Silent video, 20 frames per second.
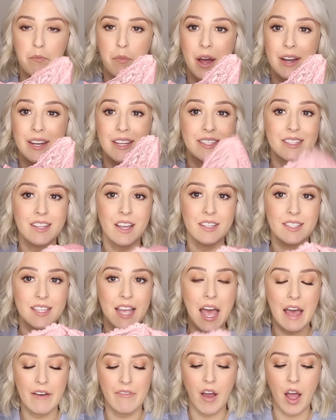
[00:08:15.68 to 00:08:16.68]
but it does
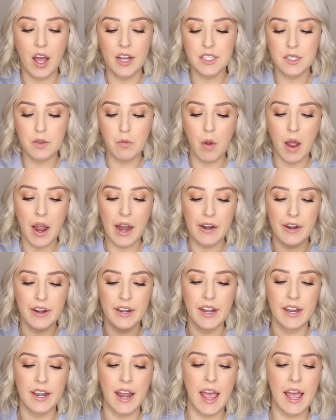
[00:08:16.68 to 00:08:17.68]
have underwire
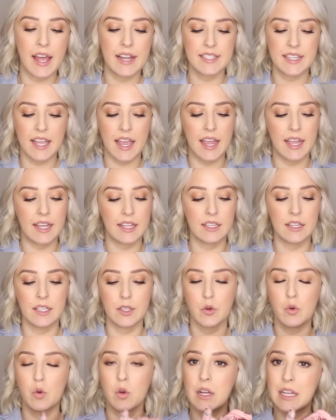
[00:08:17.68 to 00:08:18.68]
in it and a
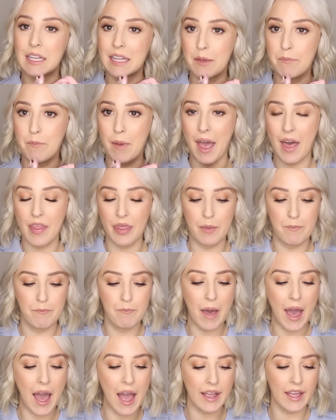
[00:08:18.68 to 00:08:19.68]
little clip at the
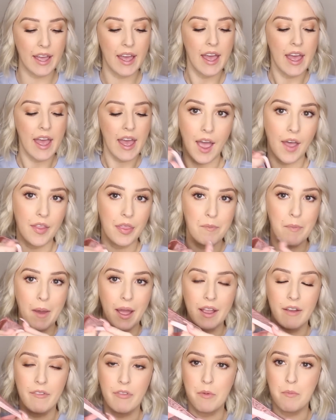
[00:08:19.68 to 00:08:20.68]
back. At the
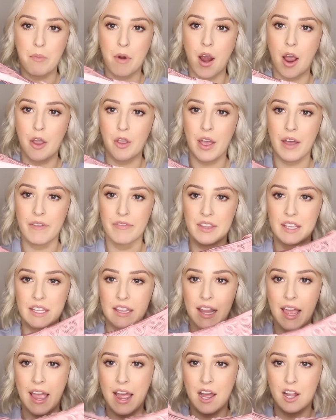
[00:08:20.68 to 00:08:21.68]
back of the bra you have the
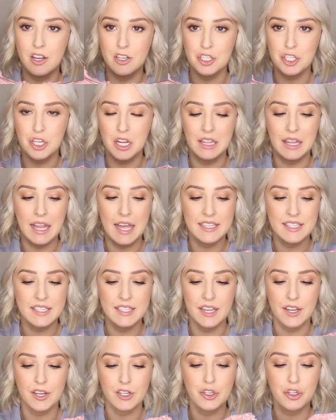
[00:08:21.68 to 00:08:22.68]
lounge
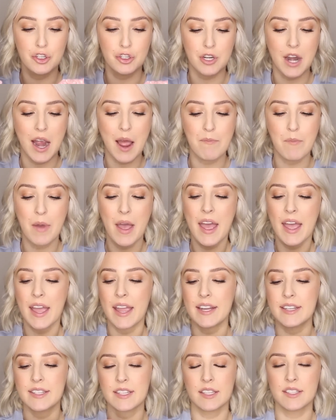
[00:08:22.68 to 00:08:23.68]
elastic strap.
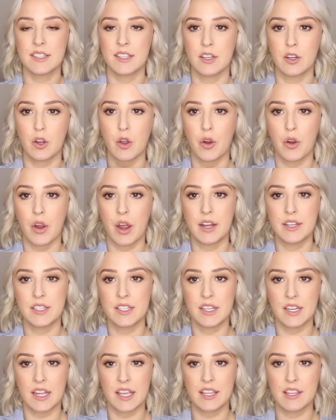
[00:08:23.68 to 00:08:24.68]
It doesn't go
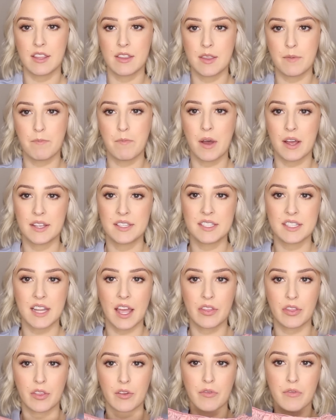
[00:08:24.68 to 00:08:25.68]
underneath the bust
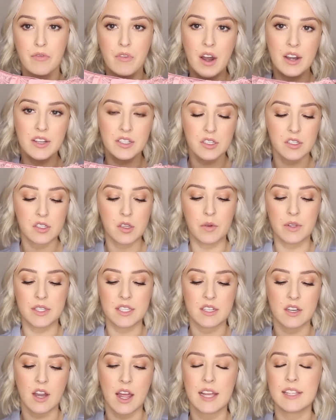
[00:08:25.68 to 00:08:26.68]
at the front so
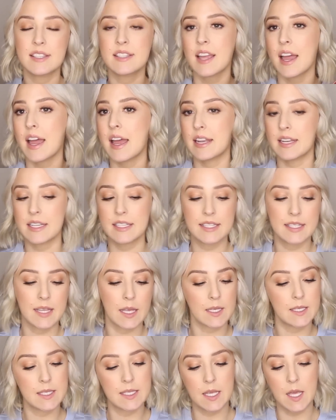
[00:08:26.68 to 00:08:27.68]
it's nice and
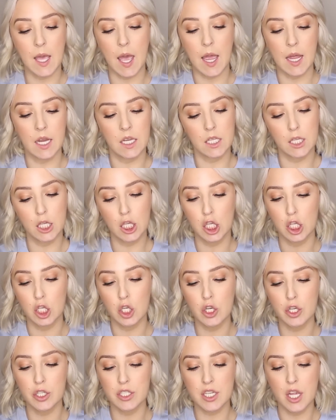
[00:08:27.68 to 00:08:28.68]
sexy and
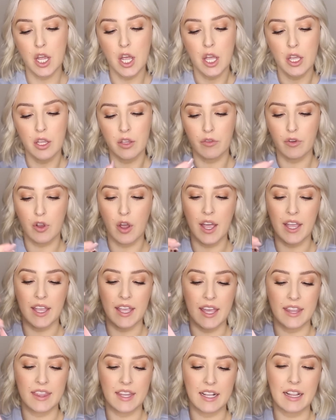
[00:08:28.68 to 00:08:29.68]
cute. You've got
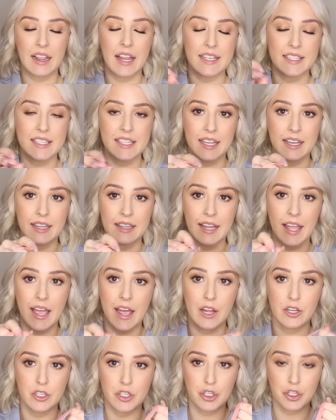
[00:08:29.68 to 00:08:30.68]
again the classic
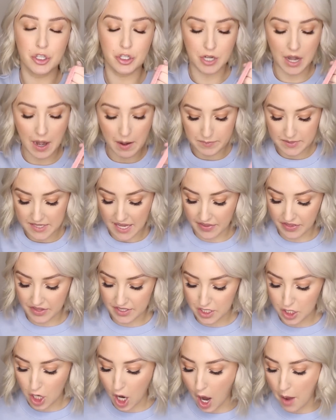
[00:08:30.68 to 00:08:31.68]
lounge straps at
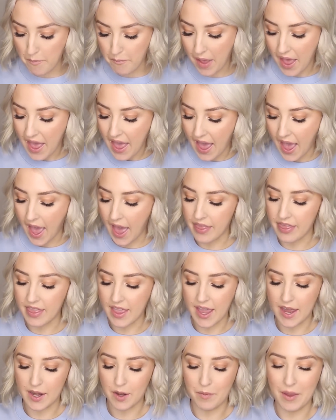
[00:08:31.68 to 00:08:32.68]
the top and
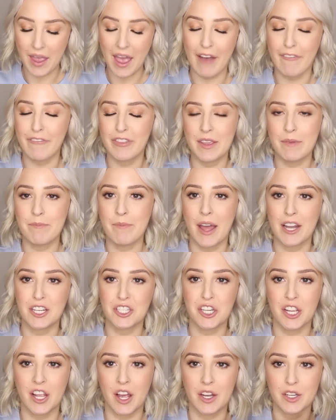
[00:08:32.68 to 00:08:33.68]
then we have the
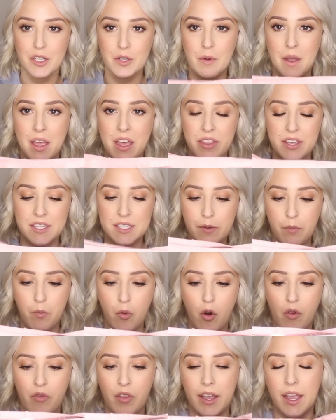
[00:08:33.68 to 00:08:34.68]
matching underwear. These are
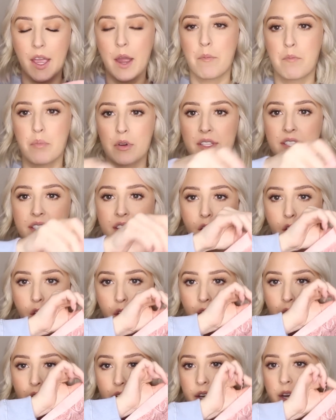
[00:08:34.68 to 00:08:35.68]
more of like a
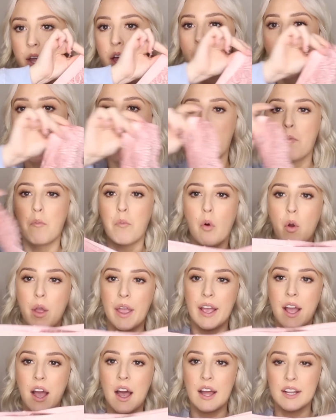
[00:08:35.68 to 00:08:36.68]
Brazilian
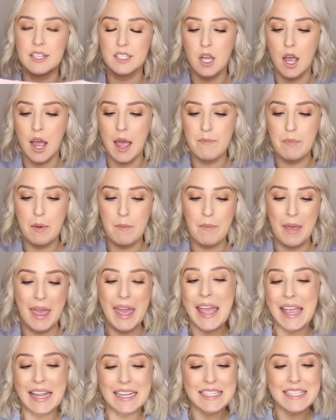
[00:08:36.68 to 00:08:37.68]
boy cut type
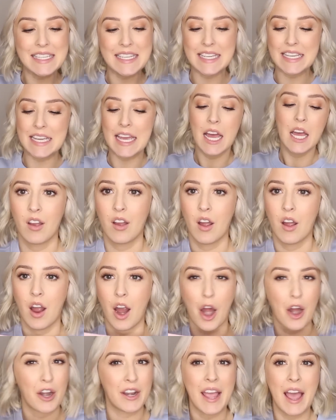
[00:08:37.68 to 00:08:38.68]
panty.
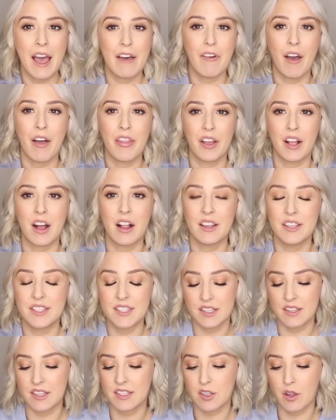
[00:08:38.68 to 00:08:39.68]
I already have other
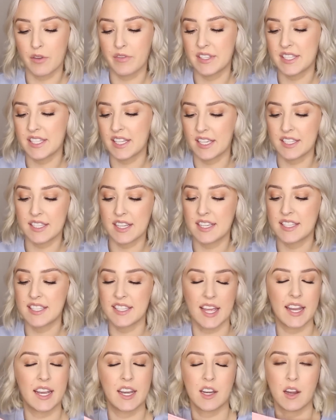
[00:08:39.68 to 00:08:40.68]
colors in this obviously as I
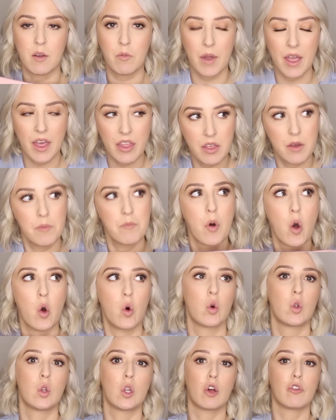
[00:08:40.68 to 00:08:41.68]
said and I wear them
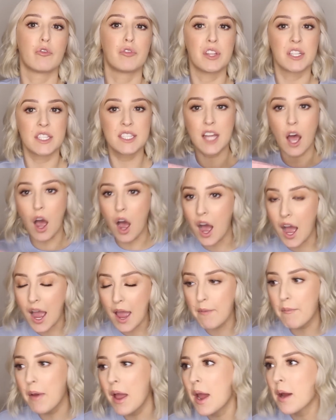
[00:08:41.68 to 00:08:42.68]
all of the
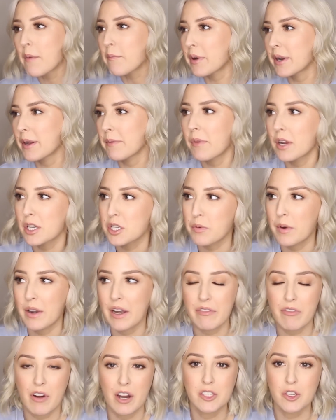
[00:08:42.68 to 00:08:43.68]
time pretty much
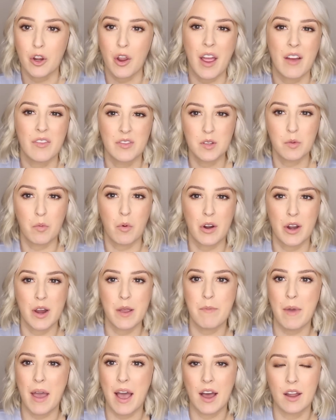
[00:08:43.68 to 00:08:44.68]
whenever I don't have to
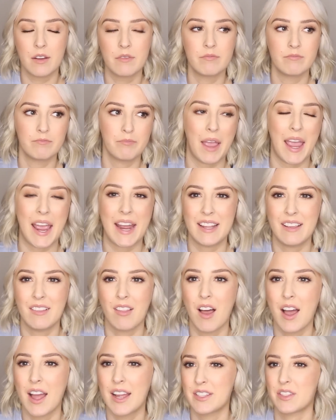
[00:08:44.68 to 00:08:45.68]
worry about panty
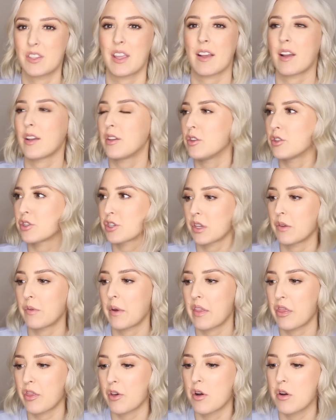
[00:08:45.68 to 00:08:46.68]
lines like I usually
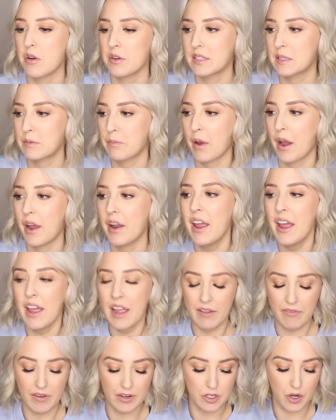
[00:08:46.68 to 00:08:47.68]
wear thongs but
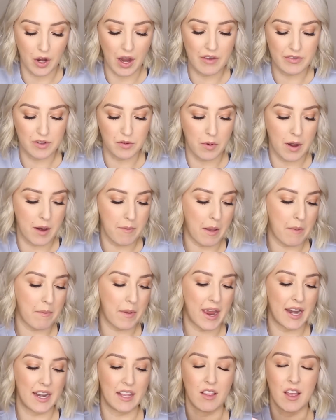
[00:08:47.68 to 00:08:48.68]
if I don't have to worry about
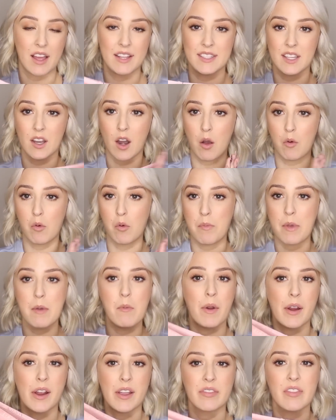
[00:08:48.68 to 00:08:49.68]
panty lines then I will be
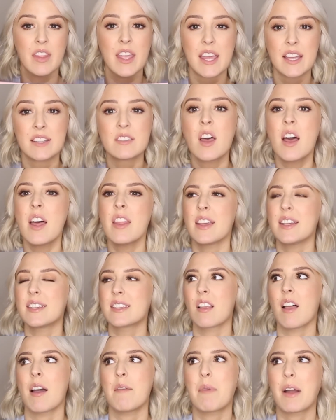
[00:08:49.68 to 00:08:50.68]
wearing these
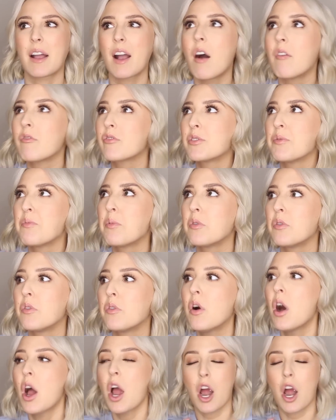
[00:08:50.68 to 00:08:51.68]
these are like my comfortable